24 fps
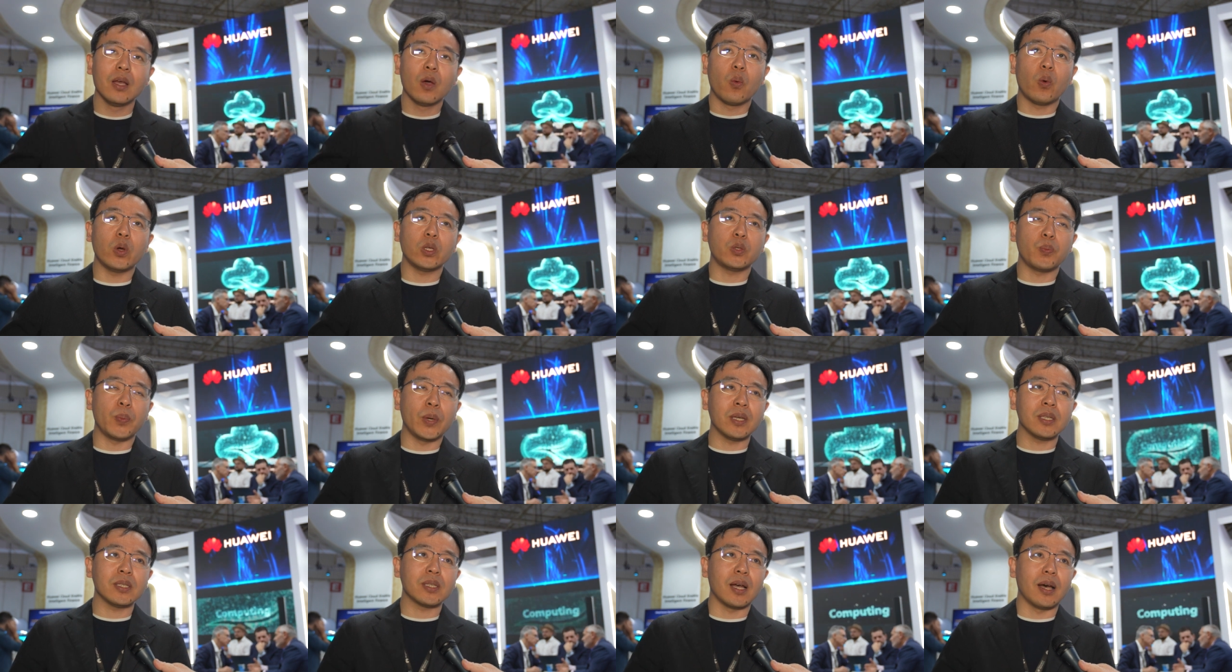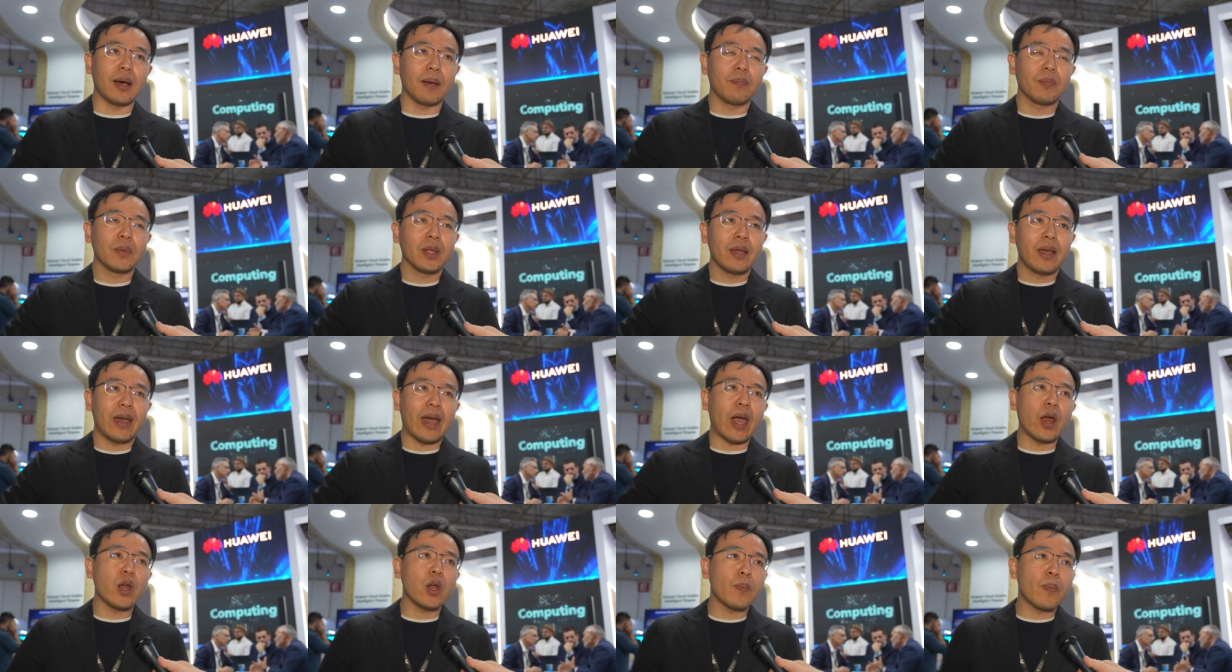Which means
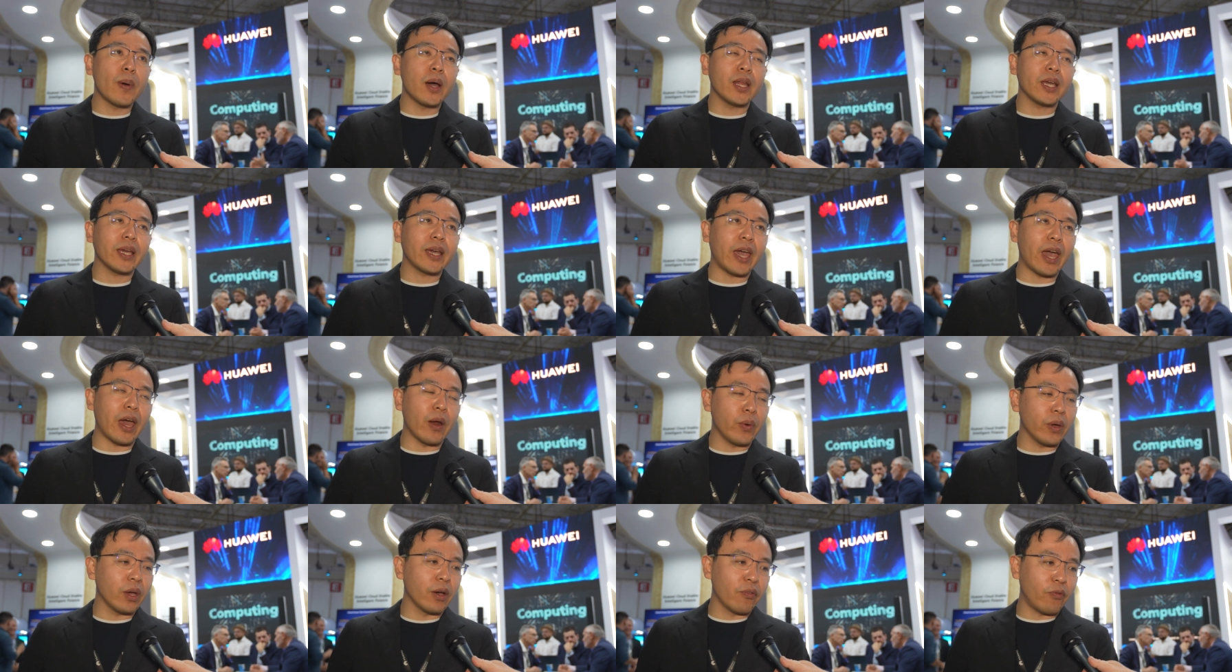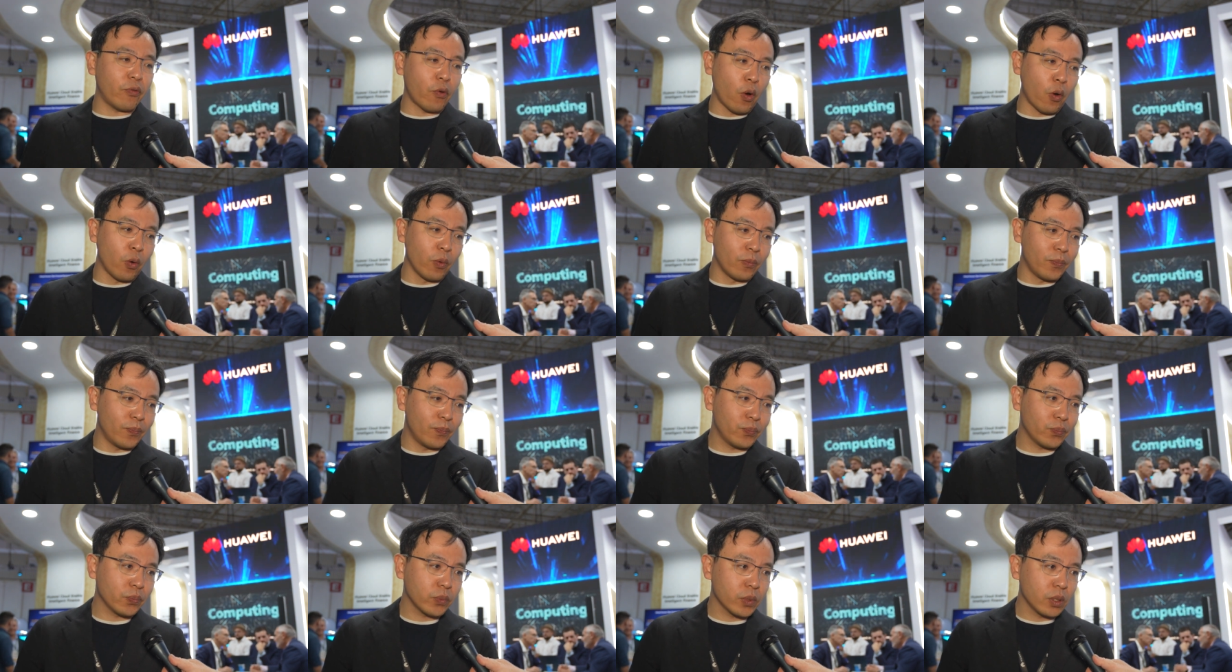everybody carry a phone,
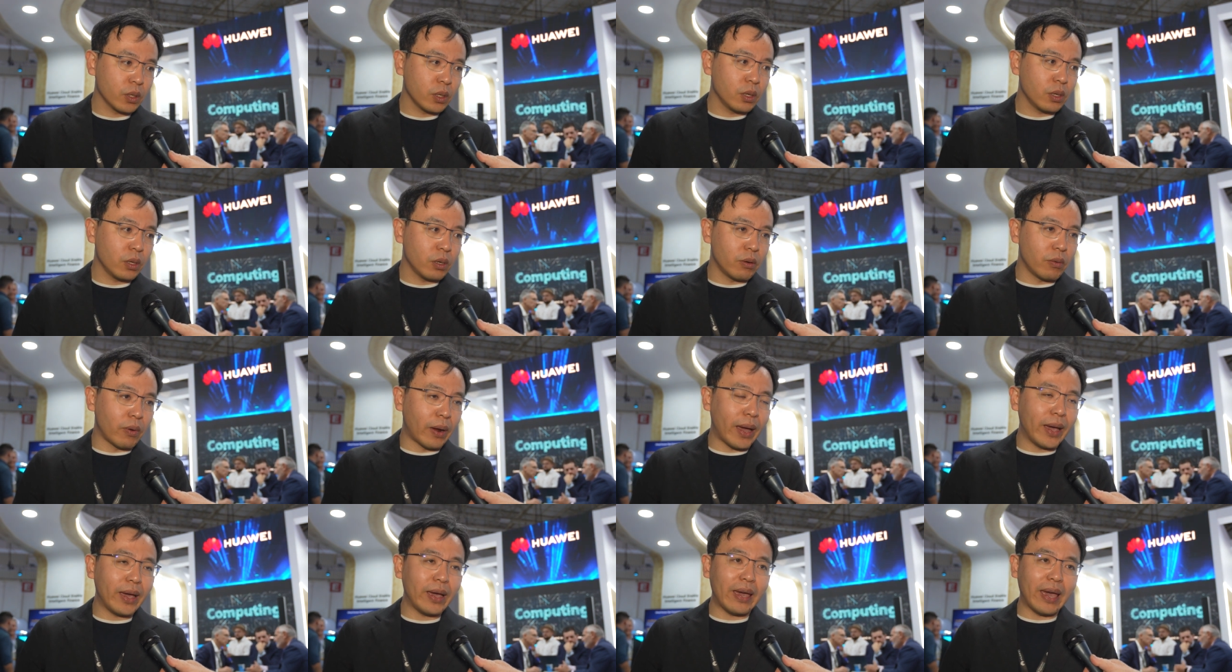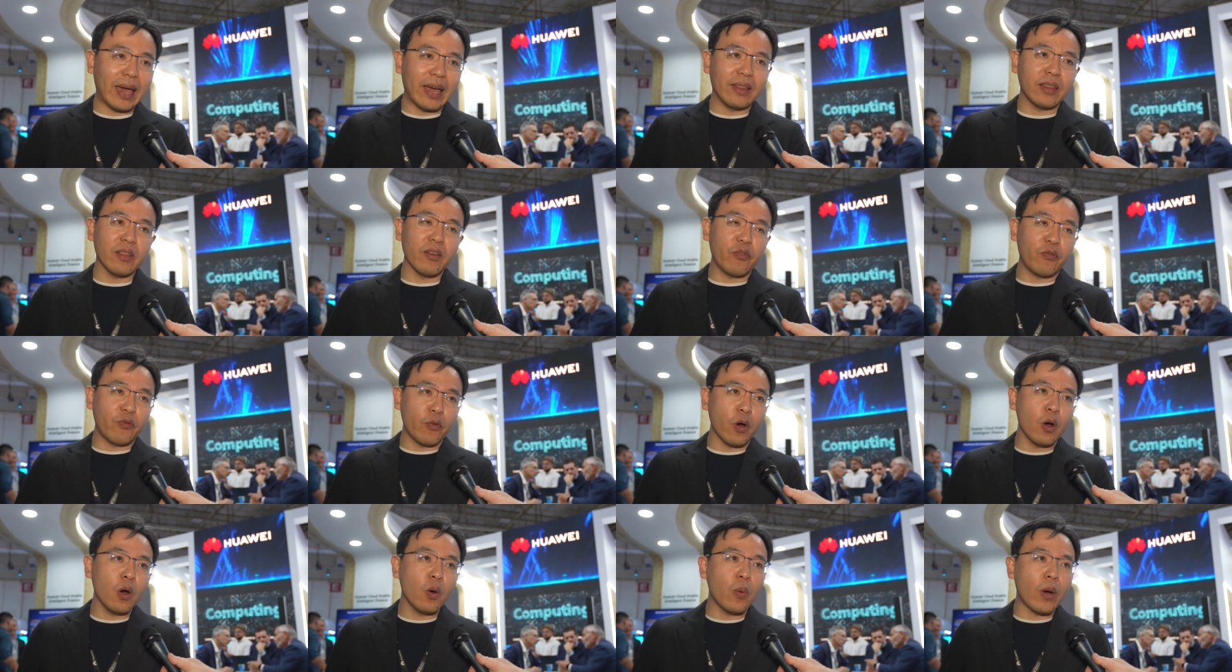right? And the
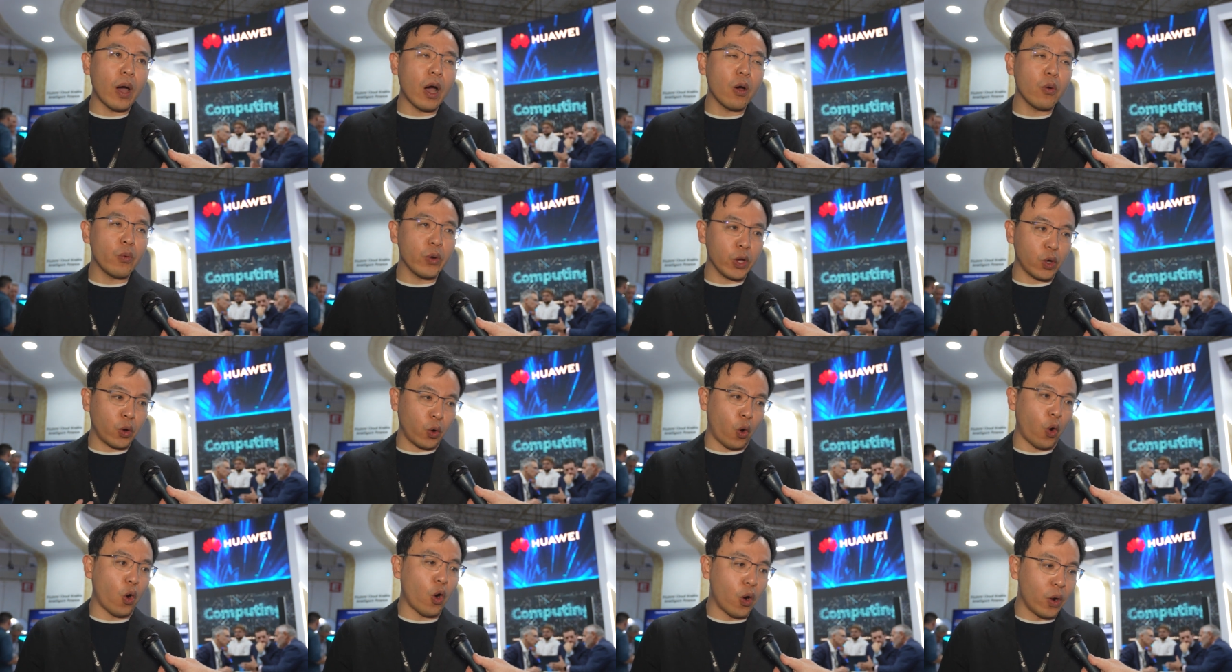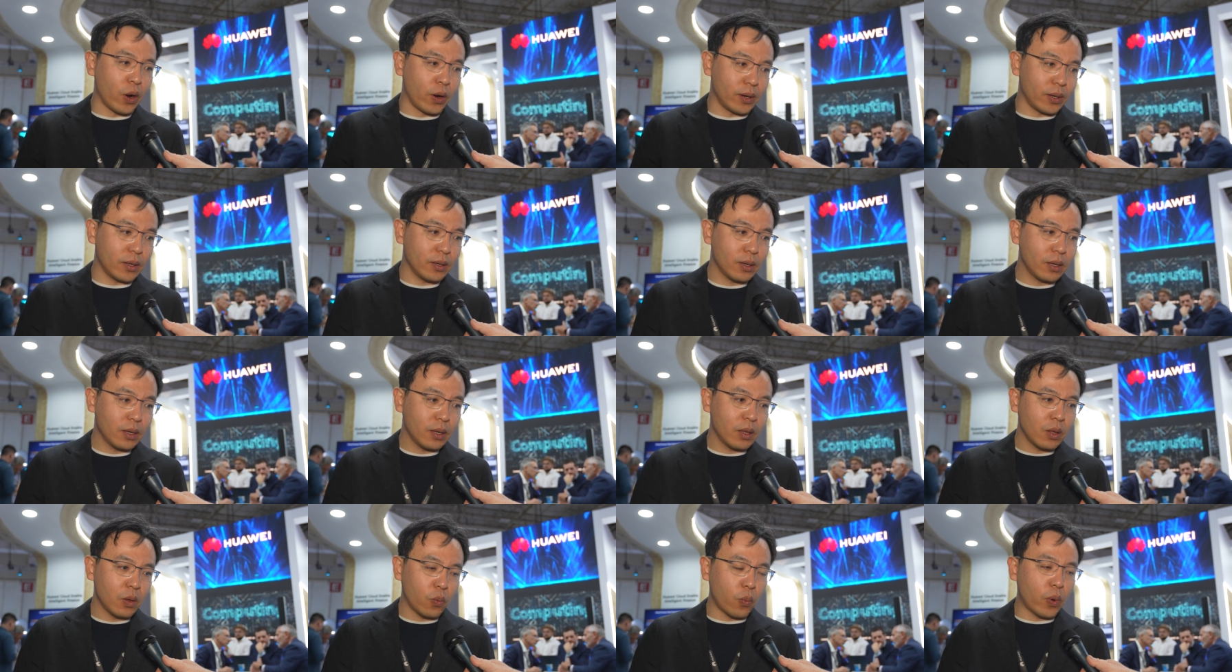phone will record
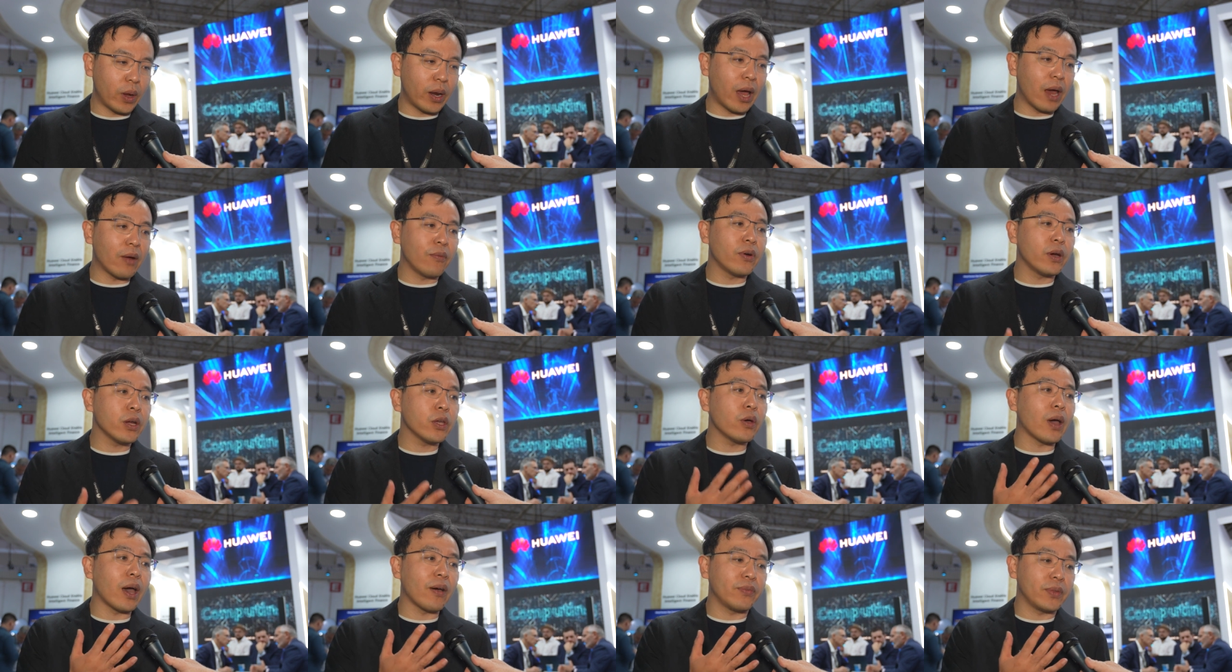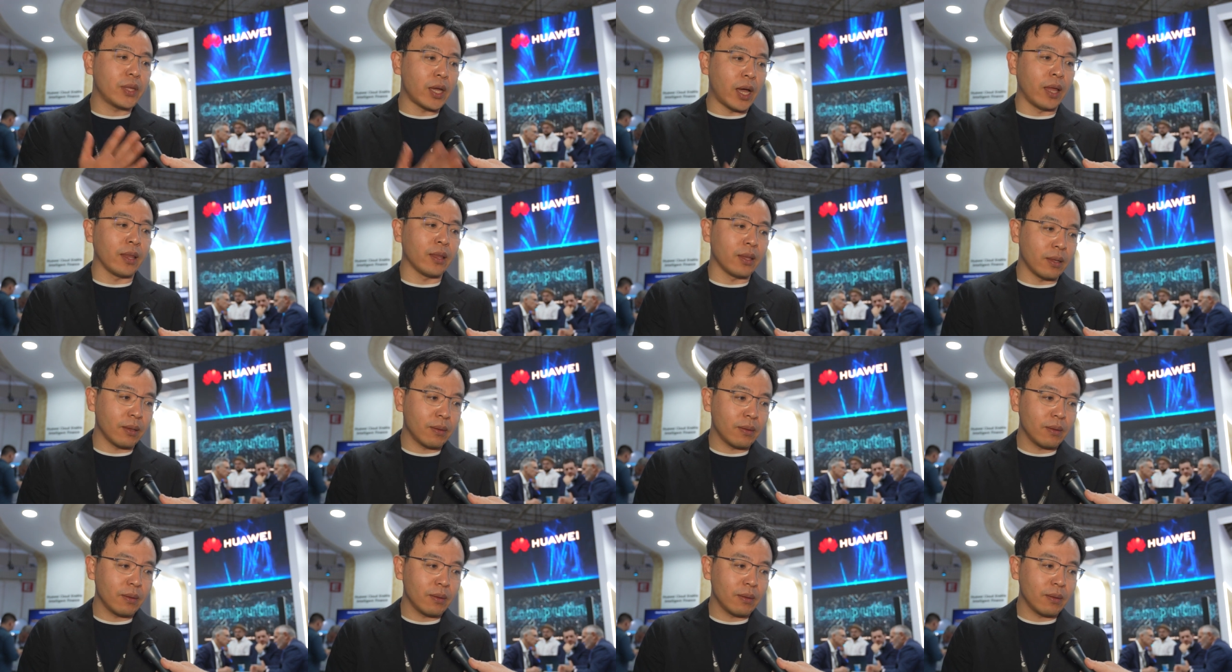whatever you have done.